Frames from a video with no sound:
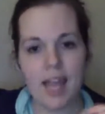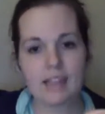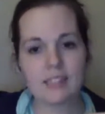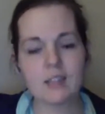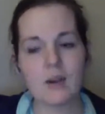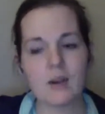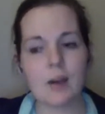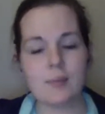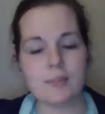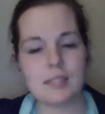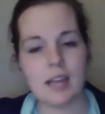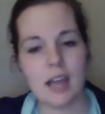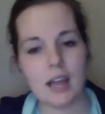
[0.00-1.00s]
And so I
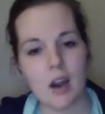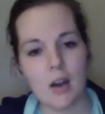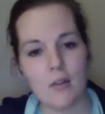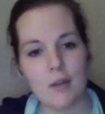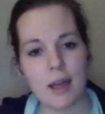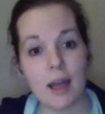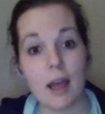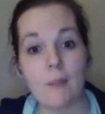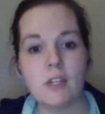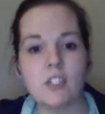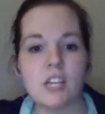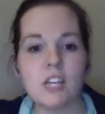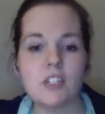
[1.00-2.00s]
was like, all right, I'm
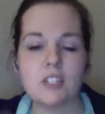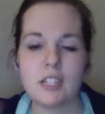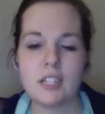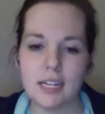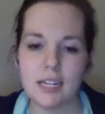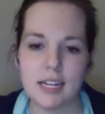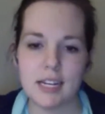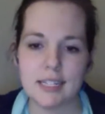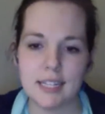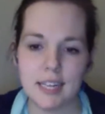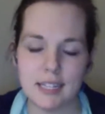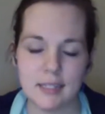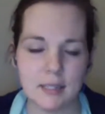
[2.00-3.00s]
going to change it to 99
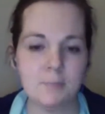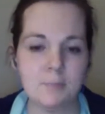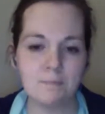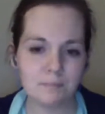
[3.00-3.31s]
cents